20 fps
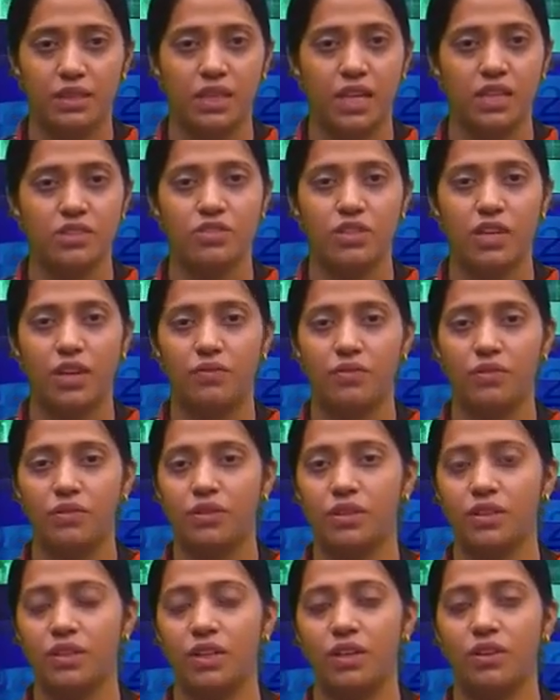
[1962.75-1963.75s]
Just you have to
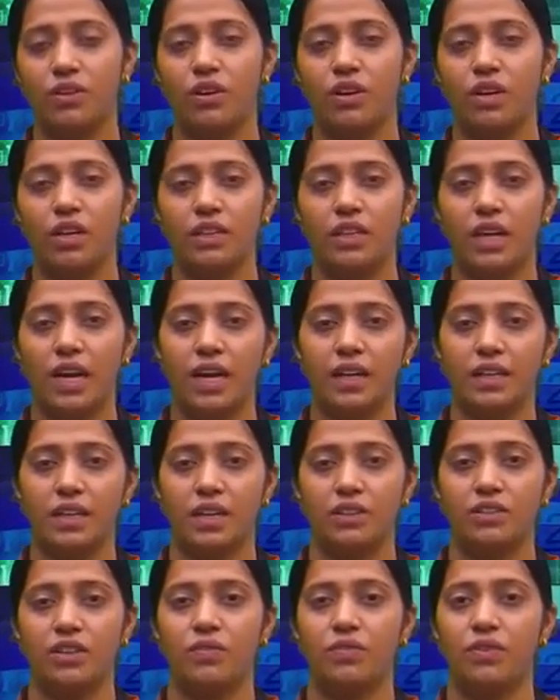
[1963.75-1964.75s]
recall that
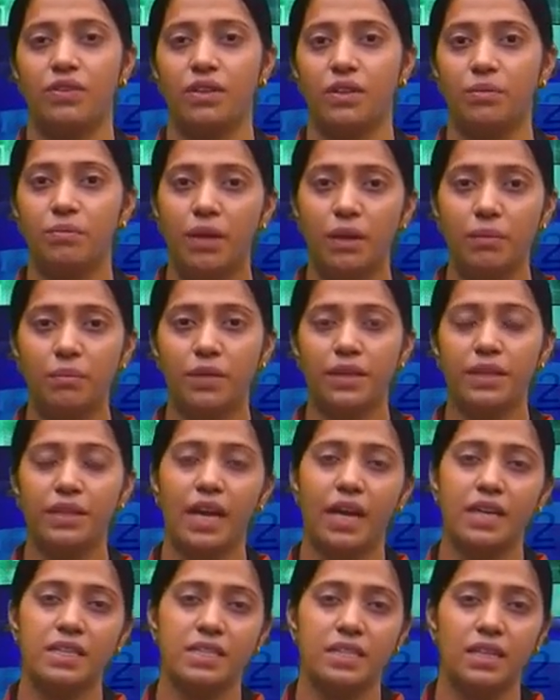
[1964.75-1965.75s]
and you have to remember
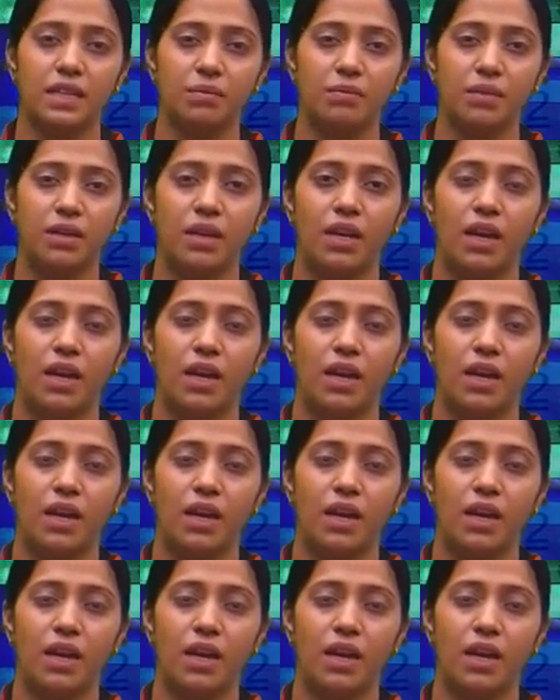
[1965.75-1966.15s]
that step